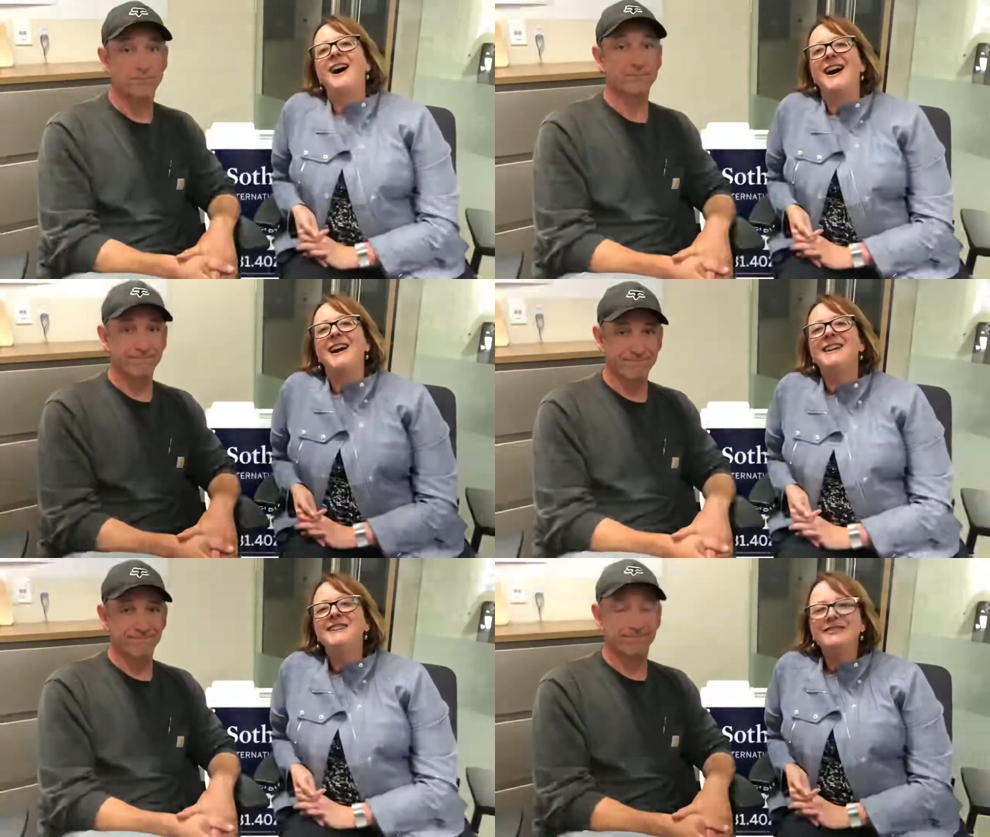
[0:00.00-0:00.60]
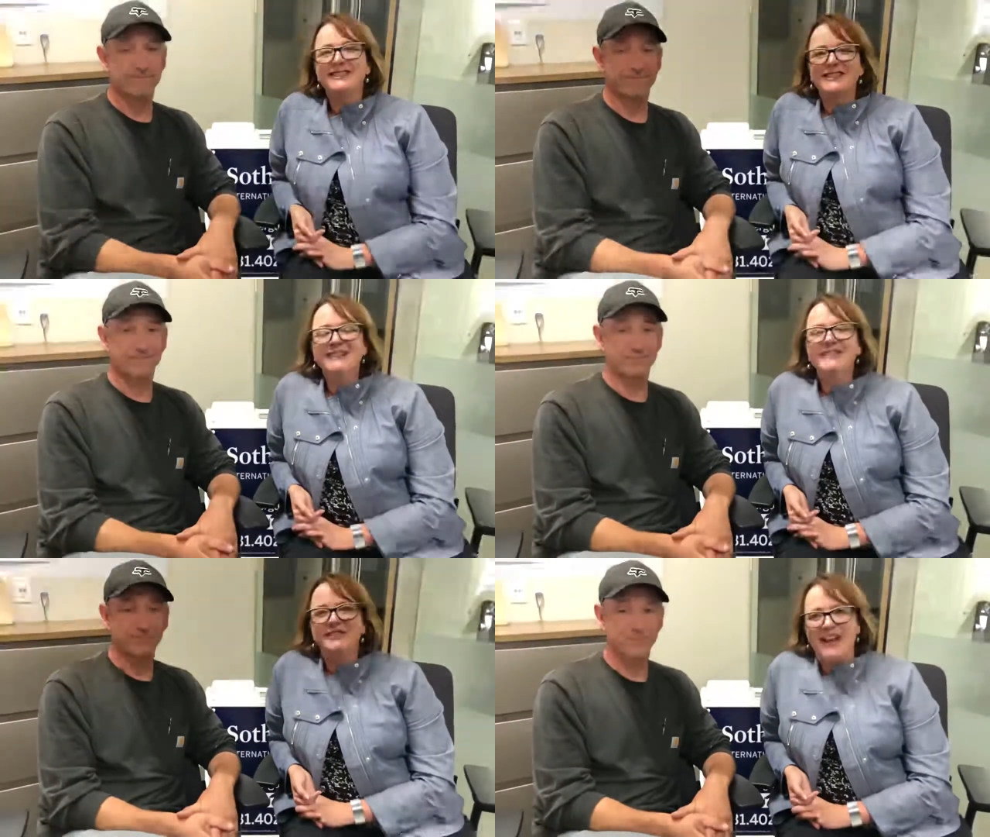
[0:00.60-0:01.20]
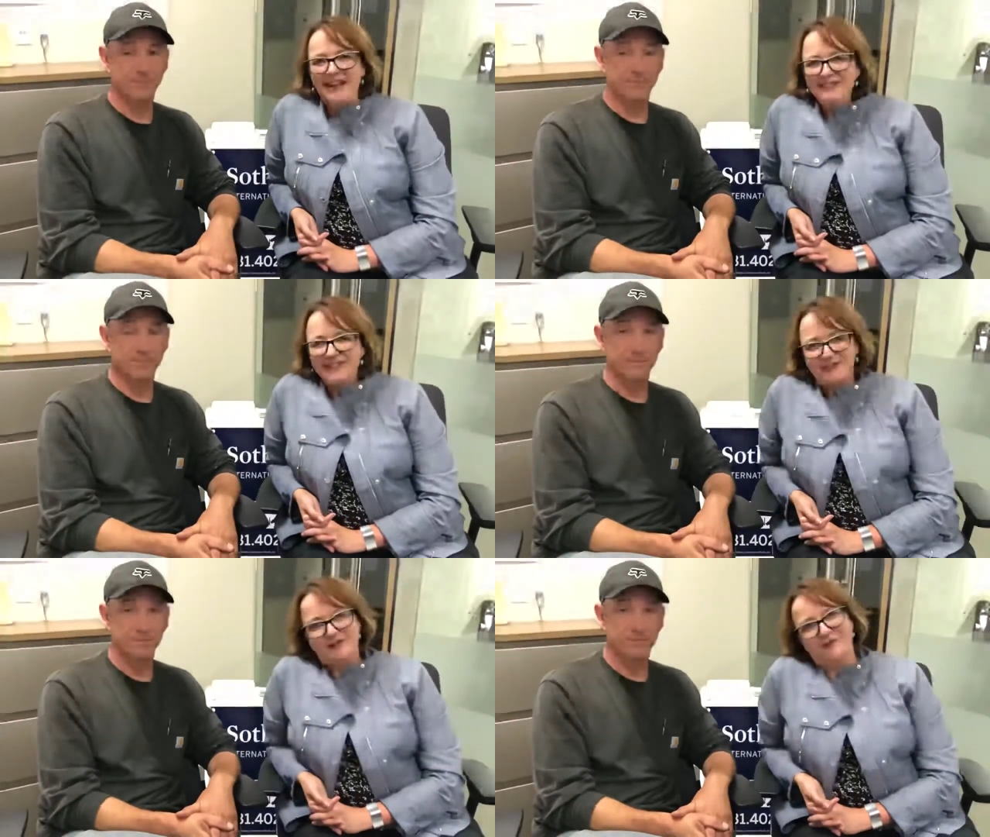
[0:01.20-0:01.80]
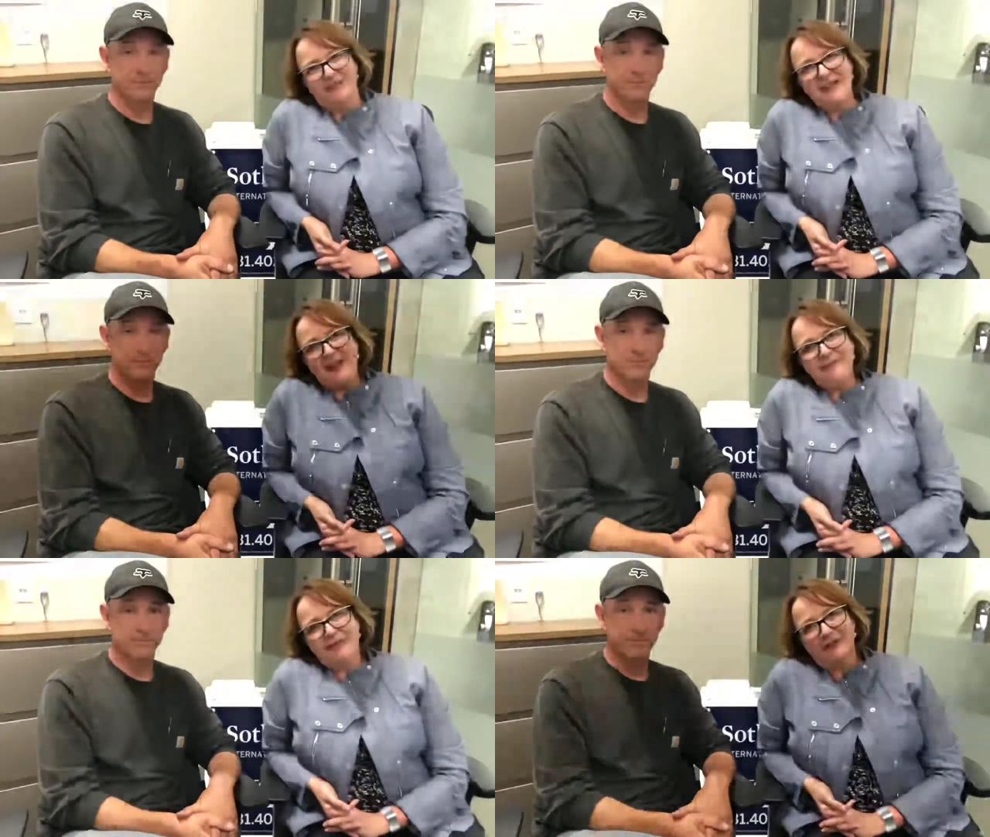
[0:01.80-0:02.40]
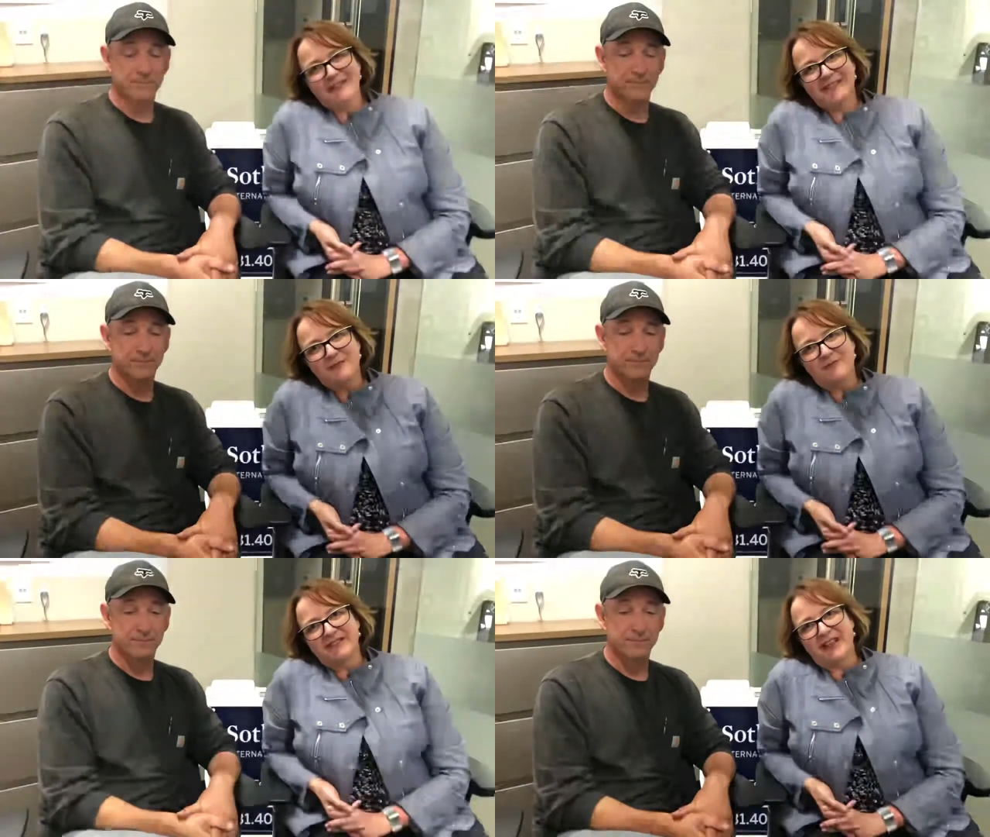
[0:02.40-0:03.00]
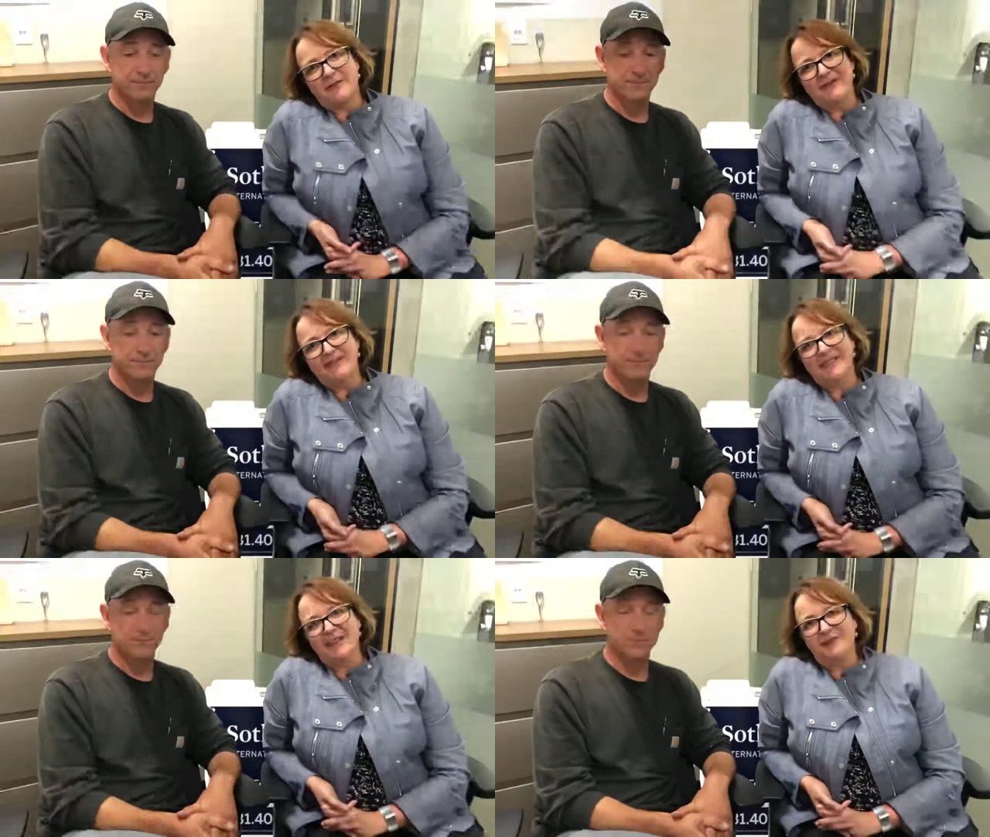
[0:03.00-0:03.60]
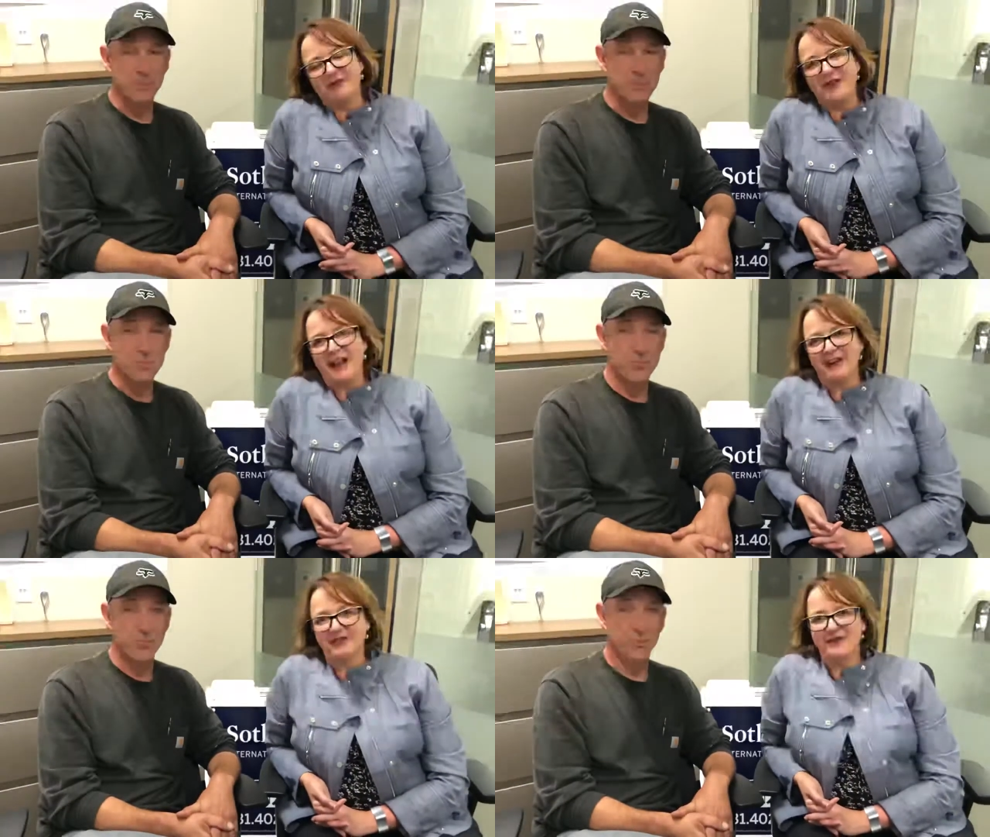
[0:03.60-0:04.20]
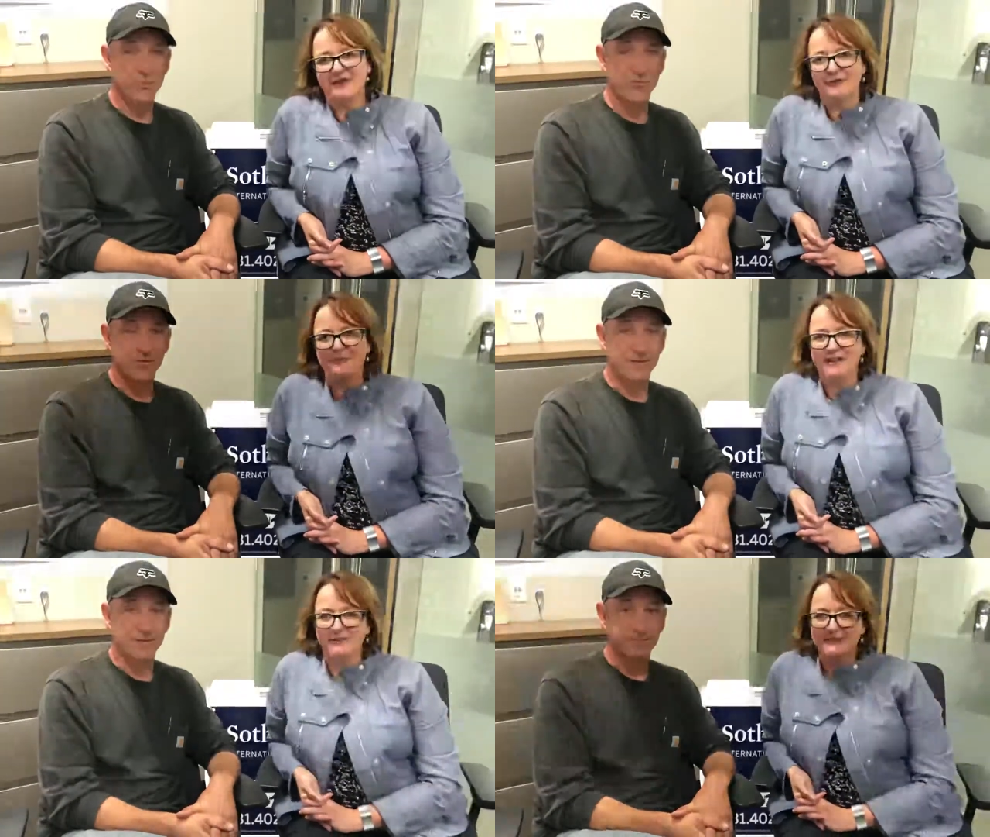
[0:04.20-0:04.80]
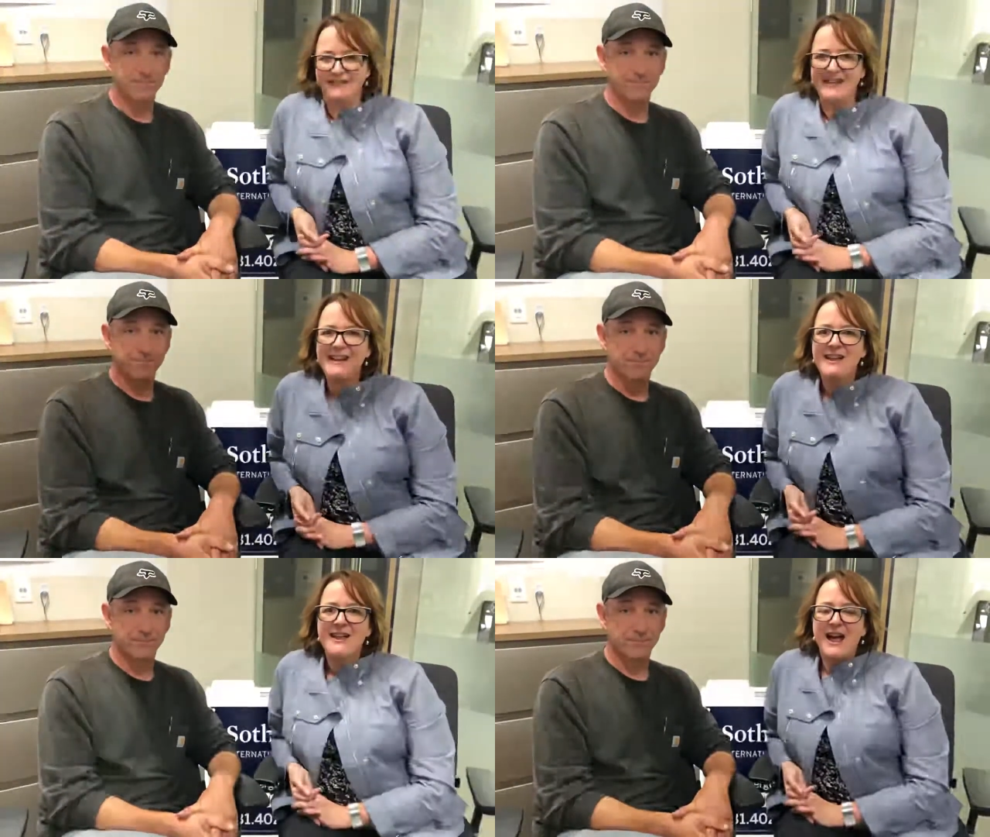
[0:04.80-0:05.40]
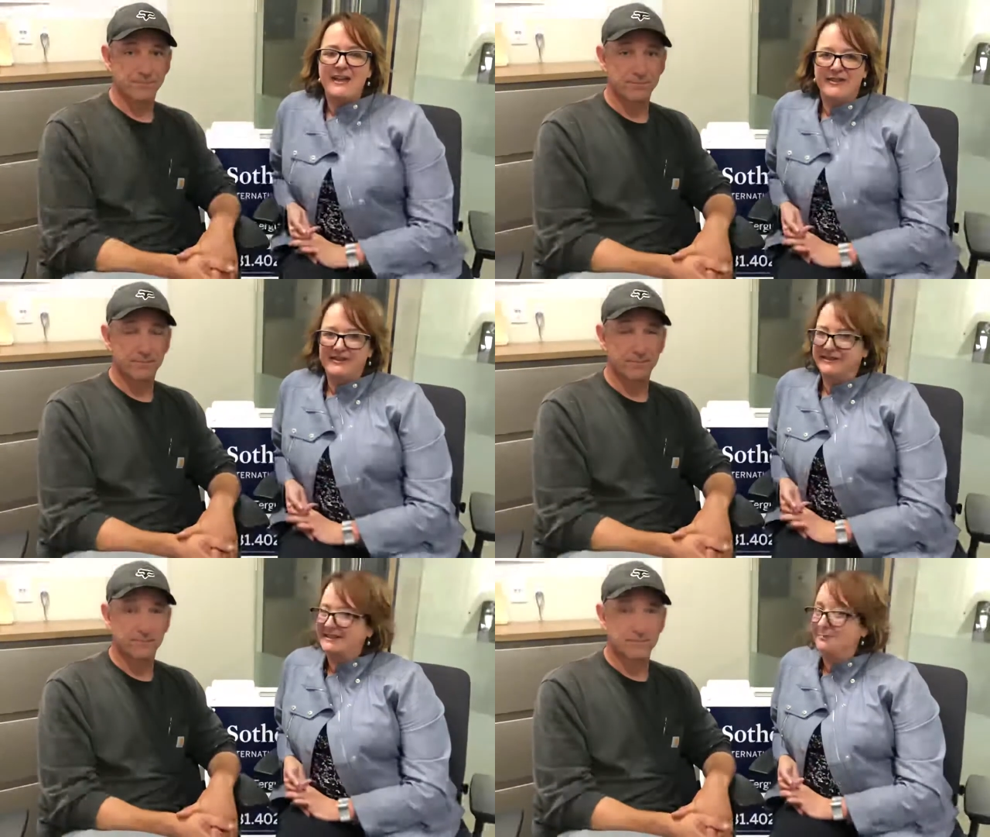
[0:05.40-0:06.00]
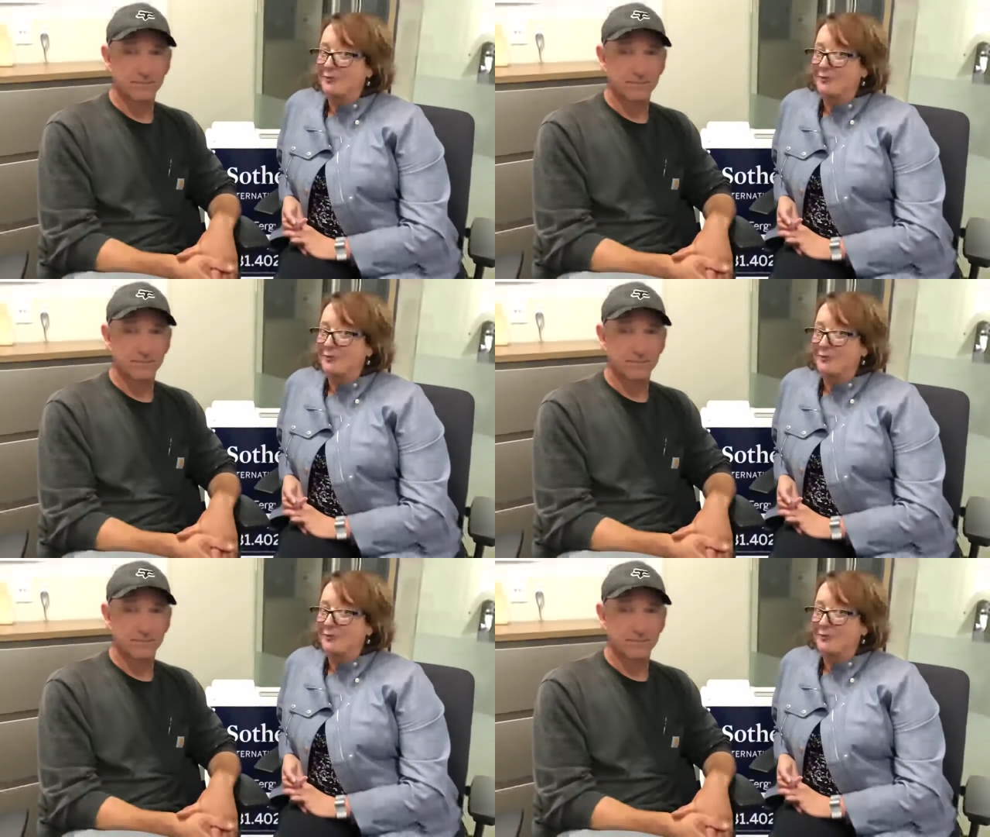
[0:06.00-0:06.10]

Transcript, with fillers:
Speaker 1: Hi, this is Jet Juliet Ferguson with Sotheby's International Realty. I think this is